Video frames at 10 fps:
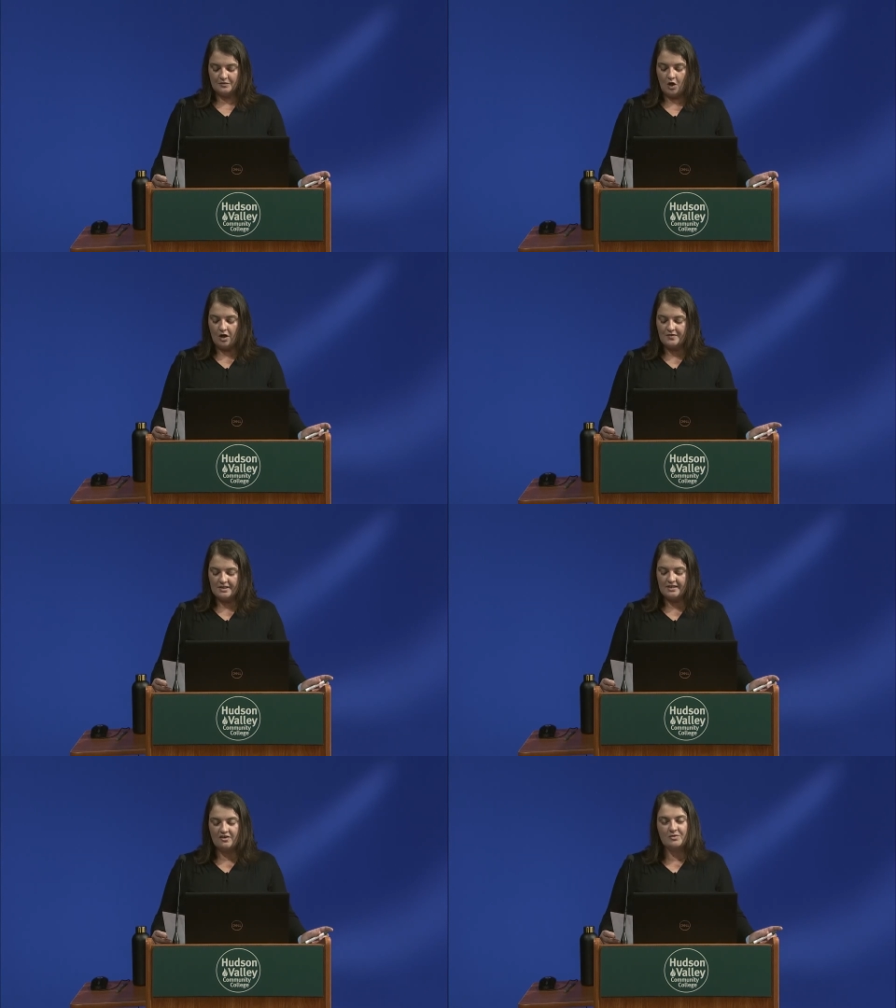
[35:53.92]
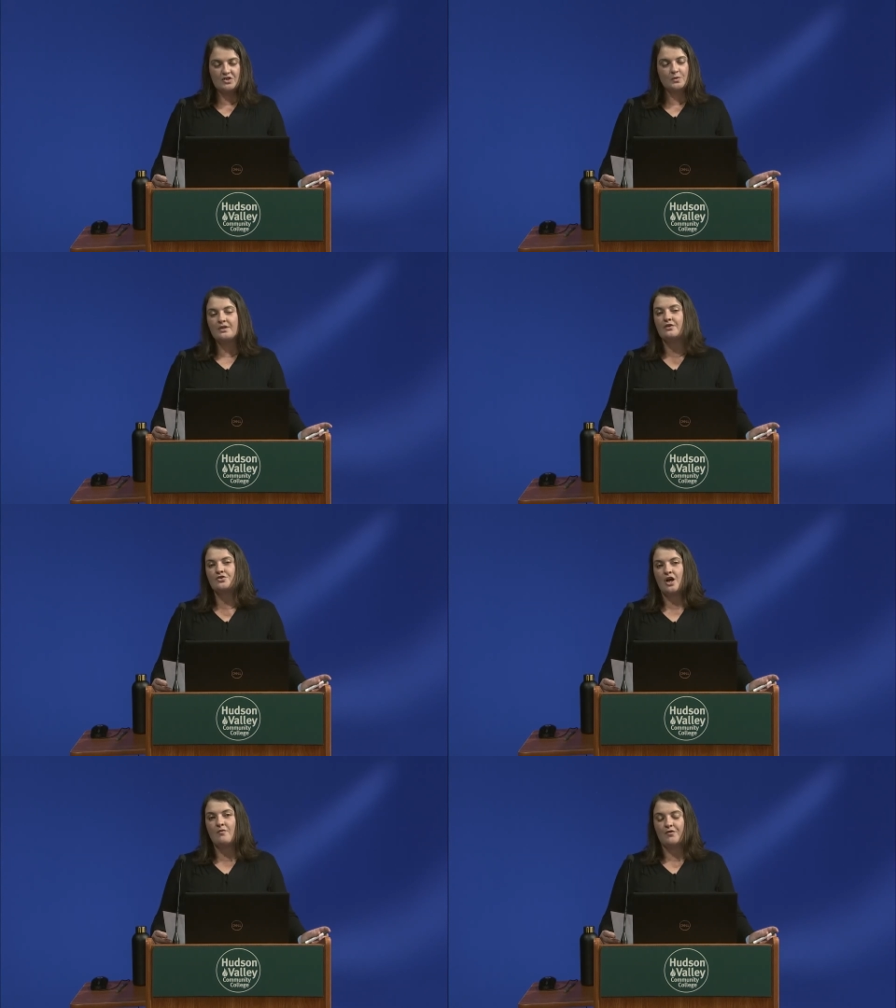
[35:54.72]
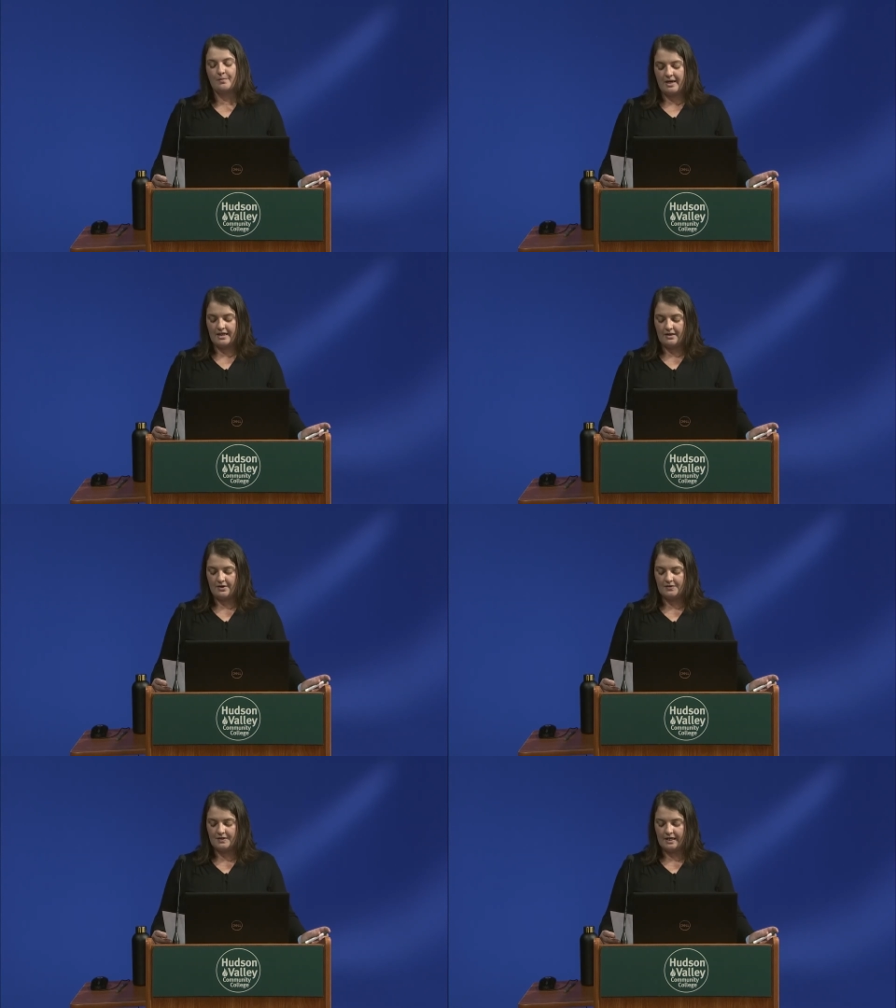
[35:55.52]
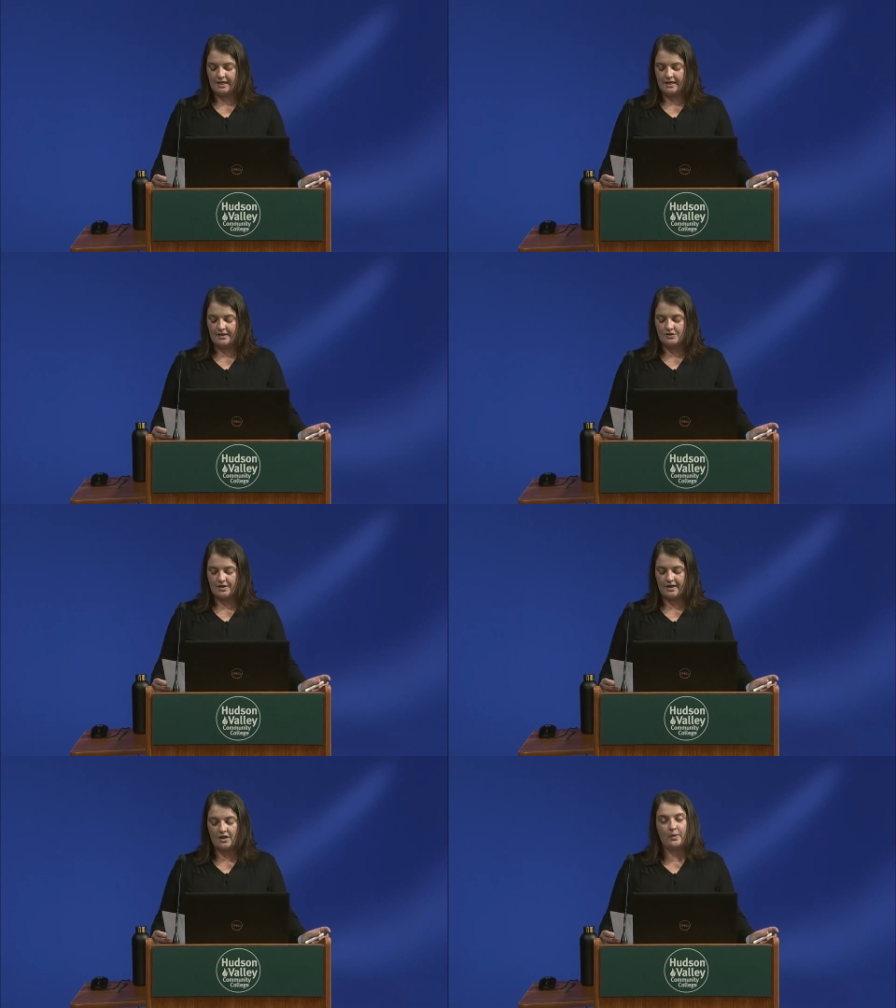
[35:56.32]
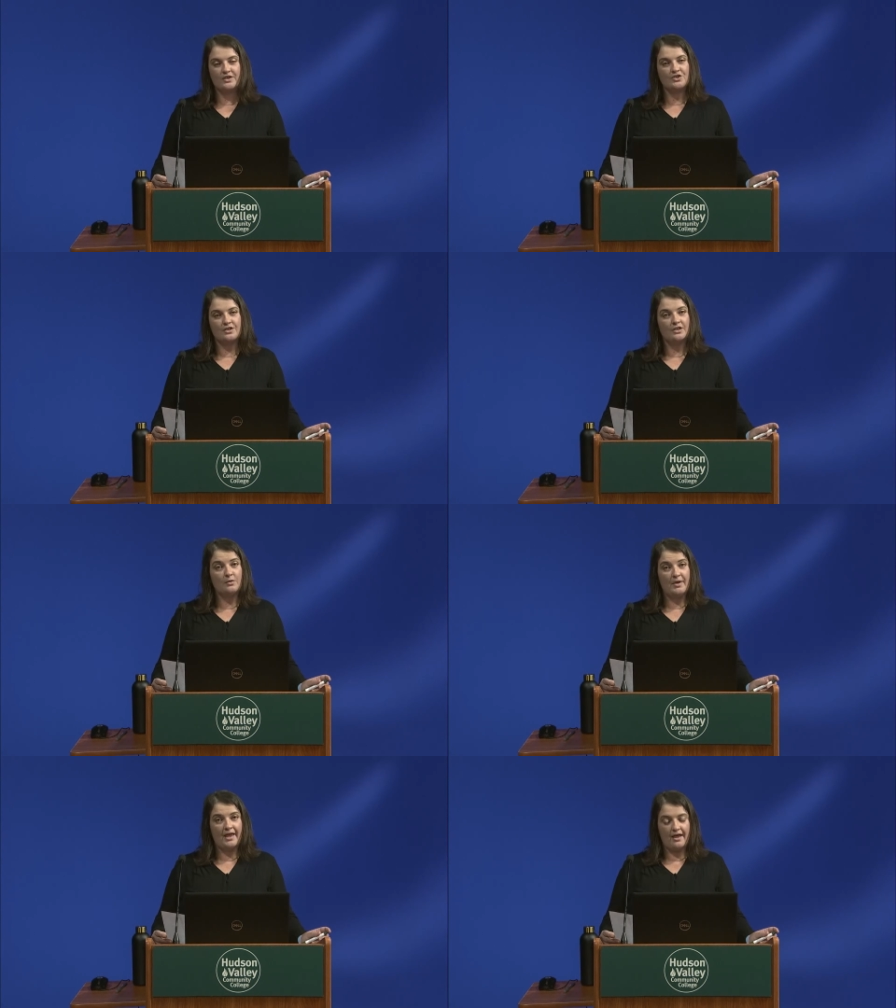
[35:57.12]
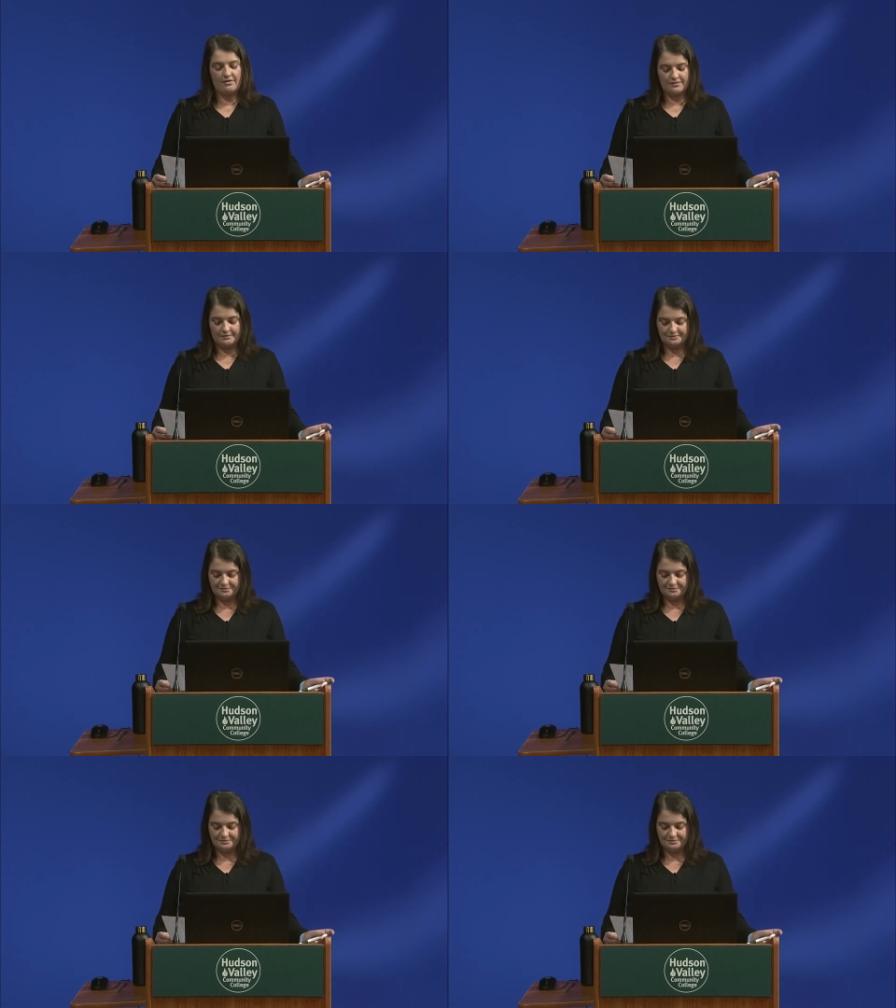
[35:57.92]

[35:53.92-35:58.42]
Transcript: Often they've been doing their job for many years and can answer any question that you may have.